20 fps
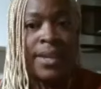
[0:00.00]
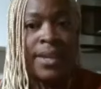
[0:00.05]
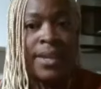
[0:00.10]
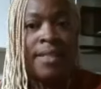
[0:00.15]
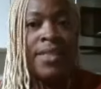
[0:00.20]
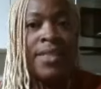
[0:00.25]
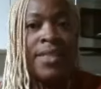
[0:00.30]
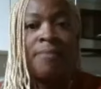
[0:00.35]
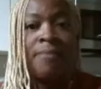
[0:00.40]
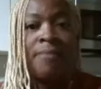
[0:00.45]

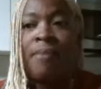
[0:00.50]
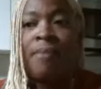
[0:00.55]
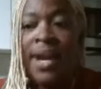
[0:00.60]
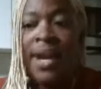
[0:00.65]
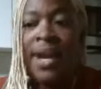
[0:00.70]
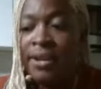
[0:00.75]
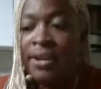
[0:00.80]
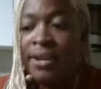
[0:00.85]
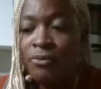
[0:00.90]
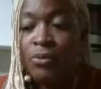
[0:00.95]
Mm. That
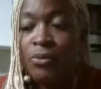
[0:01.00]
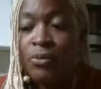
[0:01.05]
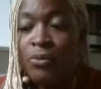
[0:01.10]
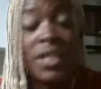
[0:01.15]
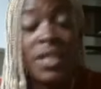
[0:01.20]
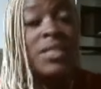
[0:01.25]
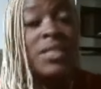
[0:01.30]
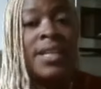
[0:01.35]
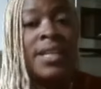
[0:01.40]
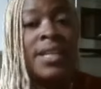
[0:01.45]
my
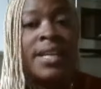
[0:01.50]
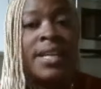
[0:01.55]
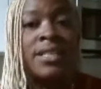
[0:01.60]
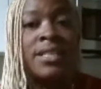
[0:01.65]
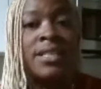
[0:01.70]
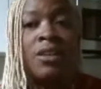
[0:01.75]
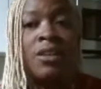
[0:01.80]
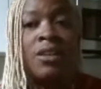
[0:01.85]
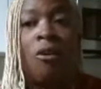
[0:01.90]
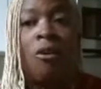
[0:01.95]
reasoning
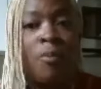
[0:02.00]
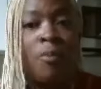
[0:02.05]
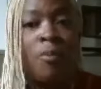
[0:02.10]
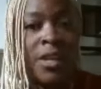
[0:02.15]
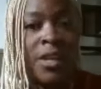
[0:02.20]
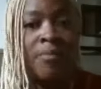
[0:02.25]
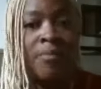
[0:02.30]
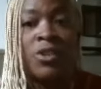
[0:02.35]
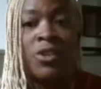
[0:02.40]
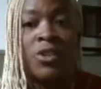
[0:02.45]
to
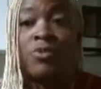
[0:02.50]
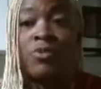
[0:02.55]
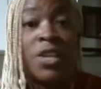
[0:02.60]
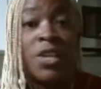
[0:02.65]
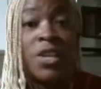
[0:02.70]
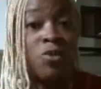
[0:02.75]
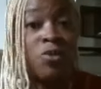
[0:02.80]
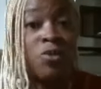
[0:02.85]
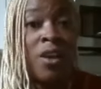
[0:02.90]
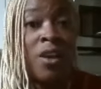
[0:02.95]
opening up this
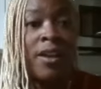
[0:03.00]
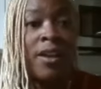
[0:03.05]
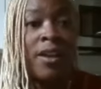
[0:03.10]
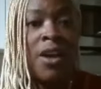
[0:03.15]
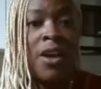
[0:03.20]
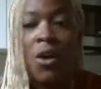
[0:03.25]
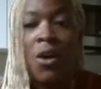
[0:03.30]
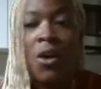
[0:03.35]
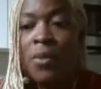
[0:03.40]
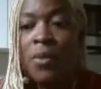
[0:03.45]
restaurant
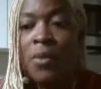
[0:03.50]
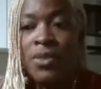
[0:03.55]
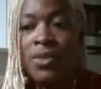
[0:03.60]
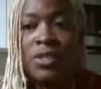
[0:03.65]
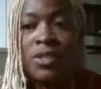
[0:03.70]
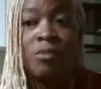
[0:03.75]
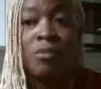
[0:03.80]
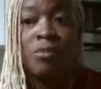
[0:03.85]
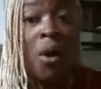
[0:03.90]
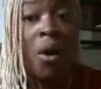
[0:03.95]
with a
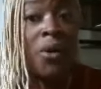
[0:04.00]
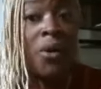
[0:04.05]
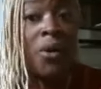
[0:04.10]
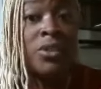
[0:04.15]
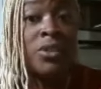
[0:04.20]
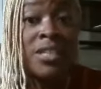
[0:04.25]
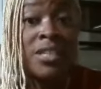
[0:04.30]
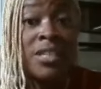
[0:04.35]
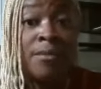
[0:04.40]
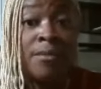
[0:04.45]
small
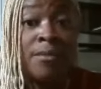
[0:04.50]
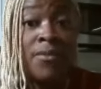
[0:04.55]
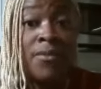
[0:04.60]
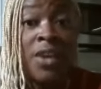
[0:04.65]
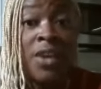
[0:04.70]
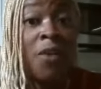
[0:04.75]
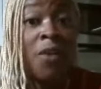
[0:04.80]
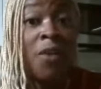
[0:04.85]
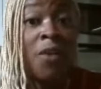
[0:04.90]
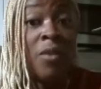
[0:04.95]
team of
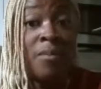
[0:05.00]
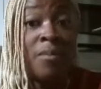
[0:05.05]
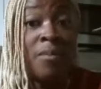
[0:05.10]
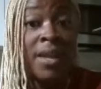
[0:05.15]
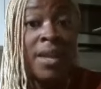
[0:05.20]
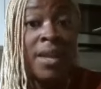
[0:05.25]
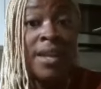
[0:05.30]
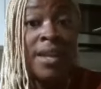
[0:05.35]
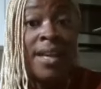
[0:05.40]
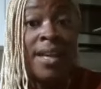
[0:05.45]
young
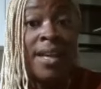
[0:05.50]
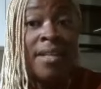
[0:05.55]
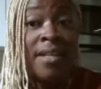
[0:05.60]
women